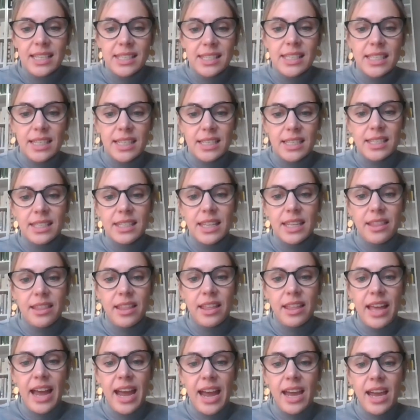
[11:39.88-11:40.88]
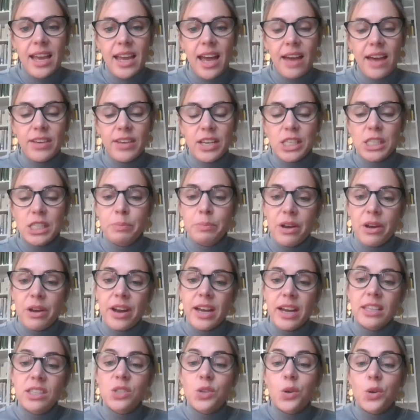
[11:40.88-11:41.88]
incidents that they have
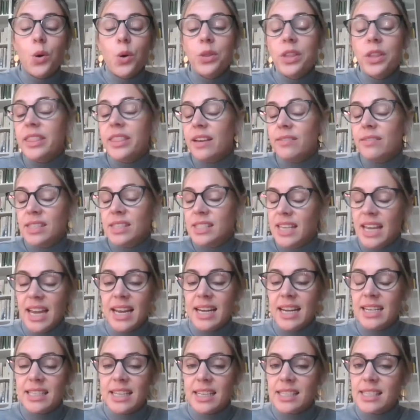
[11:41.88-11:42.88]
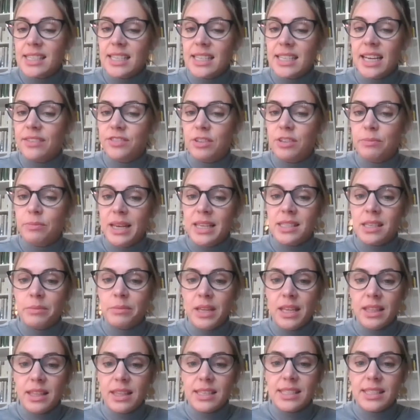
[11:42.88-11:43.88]
experienced or that they've seen, it doesn't have to be
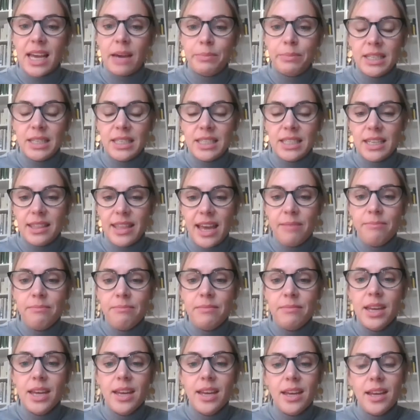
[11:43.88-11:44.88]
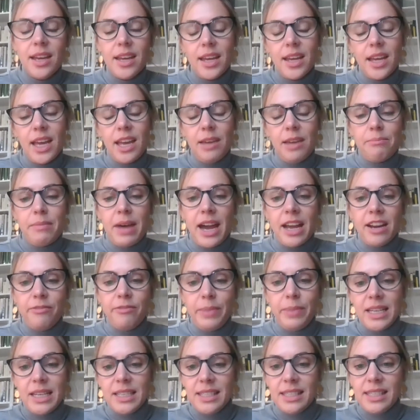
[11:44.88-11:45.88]
something that's happened to them. It might have
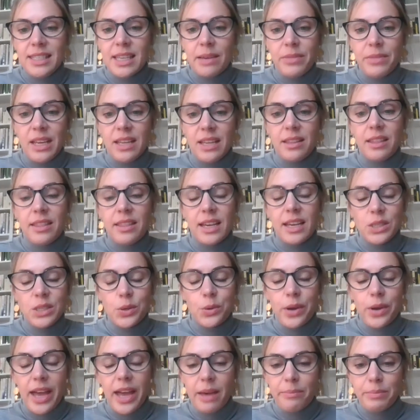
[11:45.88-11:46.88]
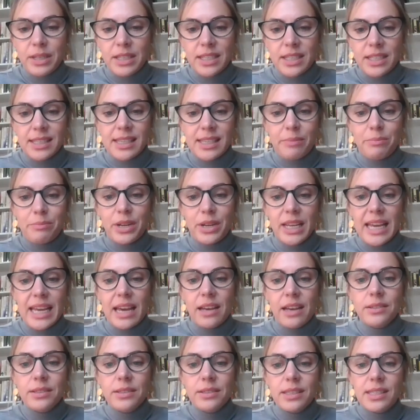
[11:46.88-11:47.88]
been something that they saw happen to somebody
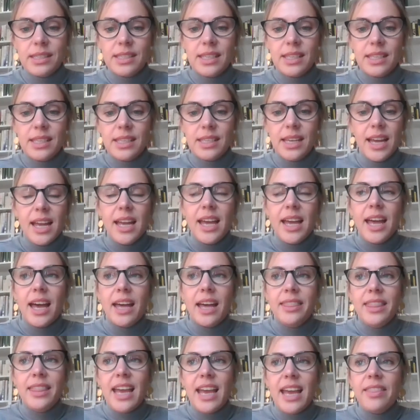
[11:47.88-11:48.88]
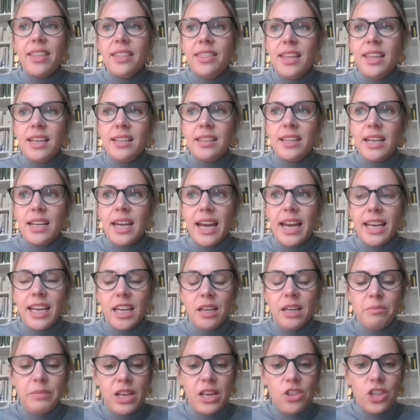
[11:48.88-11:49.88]
else. The other thing that I
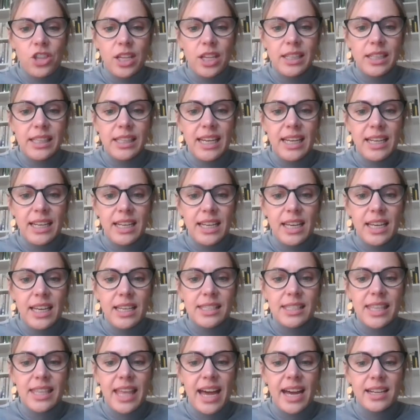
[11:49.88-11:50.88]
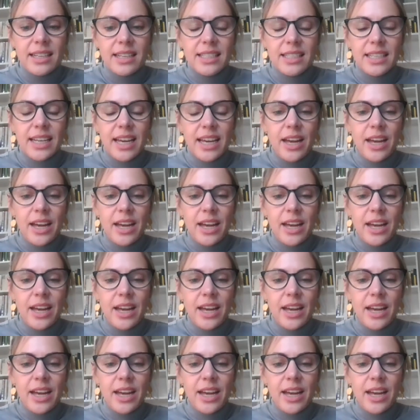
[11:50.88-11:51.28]
can mention, Lynne, is that